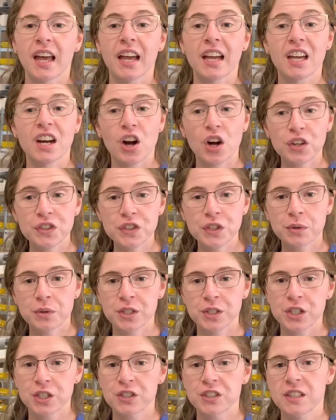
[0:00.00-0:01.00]
It can also
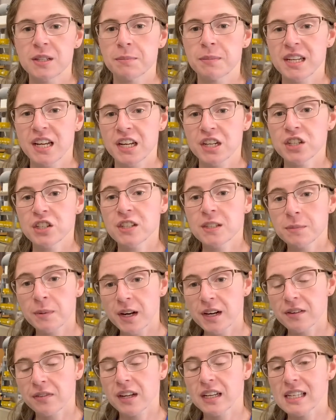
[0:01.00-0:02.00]
reduce the potential
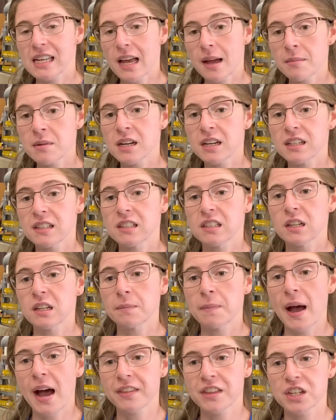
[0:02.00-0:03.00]
spread of contaminants or
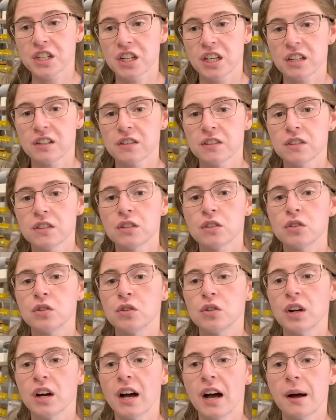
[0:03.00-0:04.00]
pathogens
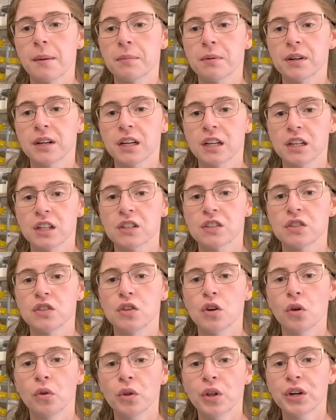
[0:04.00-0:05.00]
due to operators
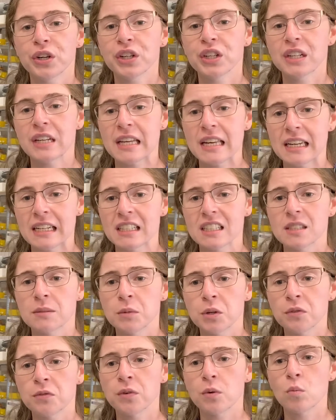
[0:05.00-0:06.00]
no longer needing to
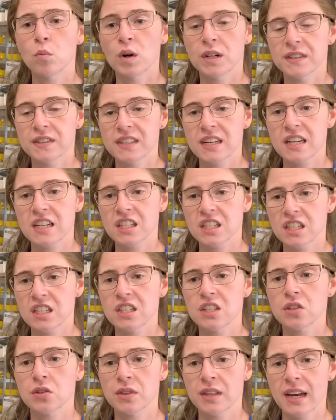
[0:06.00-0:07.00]
move from one
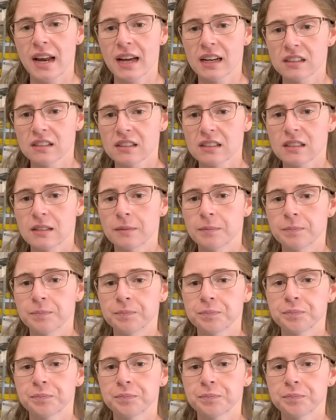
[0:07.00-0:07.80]
station to the next.